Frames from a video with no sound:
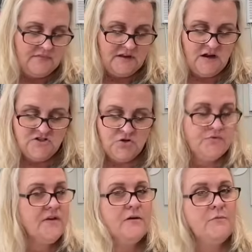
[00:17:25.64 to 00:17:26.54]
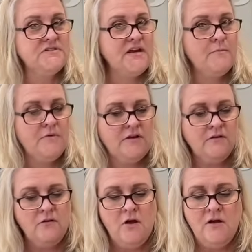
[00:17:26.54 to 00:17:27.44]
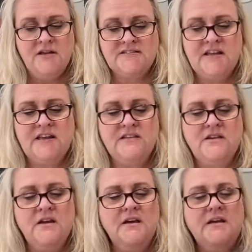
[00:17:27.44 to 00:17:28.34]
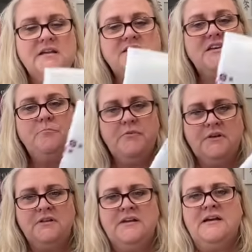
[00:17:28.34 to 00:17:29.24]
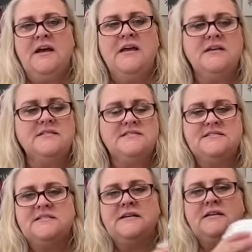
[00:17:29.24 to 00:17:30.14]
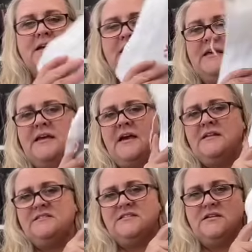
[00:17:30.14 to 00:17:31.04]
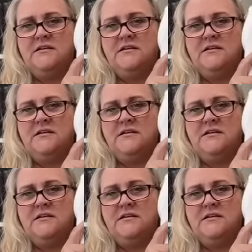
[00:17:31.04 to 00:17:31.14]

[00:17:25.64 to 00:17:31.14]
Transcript: I don't think it will take me long because typically I can sit and get